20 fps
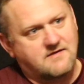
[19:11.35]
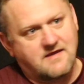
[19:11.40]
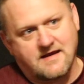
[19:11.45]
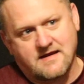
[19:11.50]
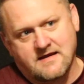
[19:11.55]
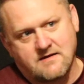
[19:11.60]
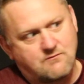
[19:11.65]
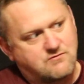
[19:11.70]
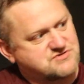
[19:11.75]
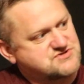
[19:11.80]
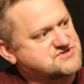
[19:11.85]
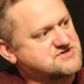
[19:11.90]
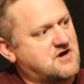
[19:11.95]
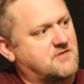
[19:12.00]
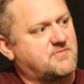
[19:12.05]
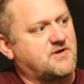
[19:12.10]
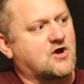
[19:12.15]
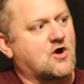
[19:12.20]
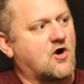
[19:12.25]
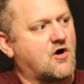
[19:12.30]
he was
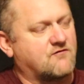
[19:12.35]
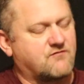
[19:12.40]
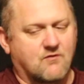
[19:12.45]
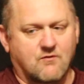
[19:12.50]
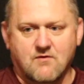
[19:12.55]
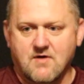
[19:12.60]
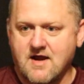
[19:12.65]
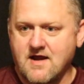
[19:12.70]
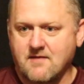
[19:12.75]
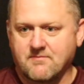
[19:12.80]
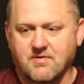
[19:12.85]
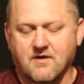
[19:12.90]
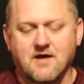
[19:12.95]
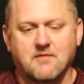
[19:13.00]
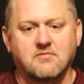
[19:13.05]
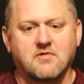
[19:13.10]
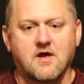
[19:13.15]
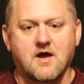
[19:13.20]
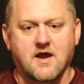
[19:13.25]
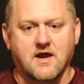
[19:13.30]
jumping off a ramp, and
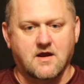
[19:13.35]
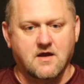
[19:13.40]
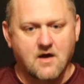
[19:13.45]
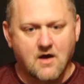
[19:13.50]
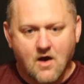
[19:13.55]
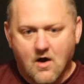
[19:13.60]
I'm like,